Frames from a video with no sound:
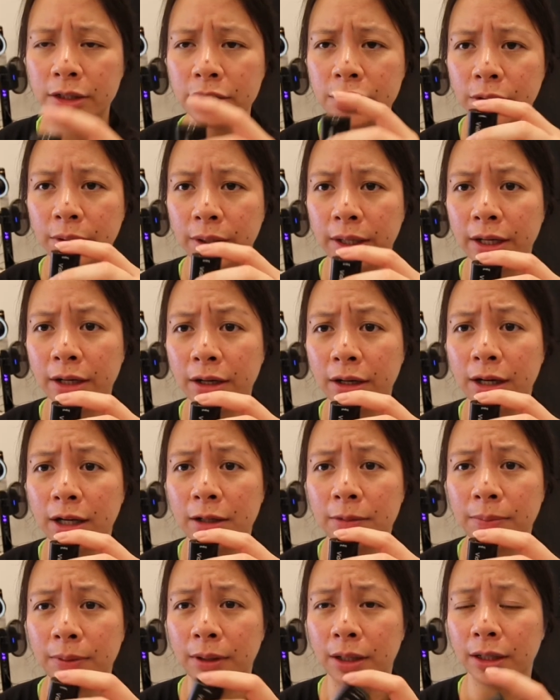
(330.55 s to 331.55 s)
to here
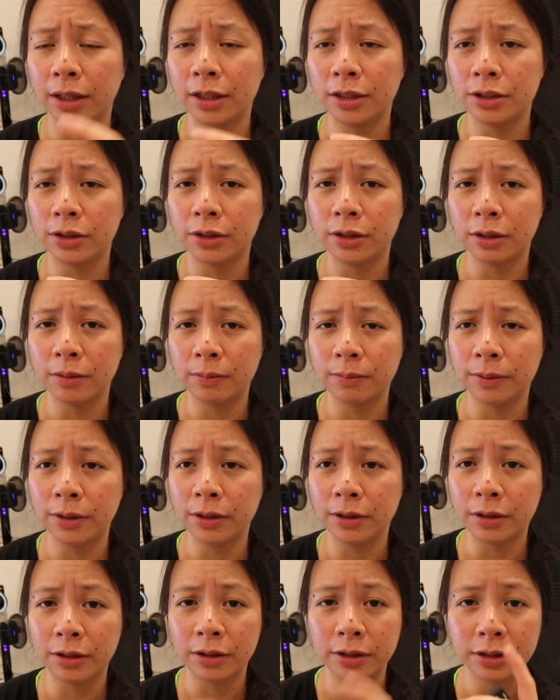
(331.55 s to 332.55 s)
and plug it to the
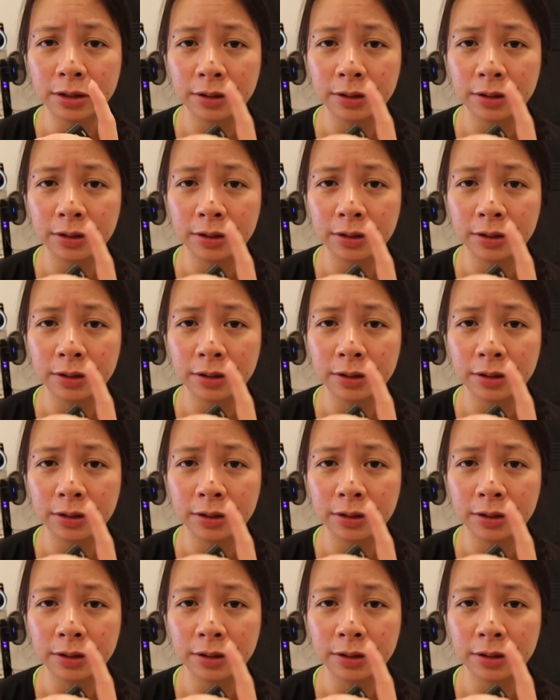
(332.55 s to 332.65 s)
computer.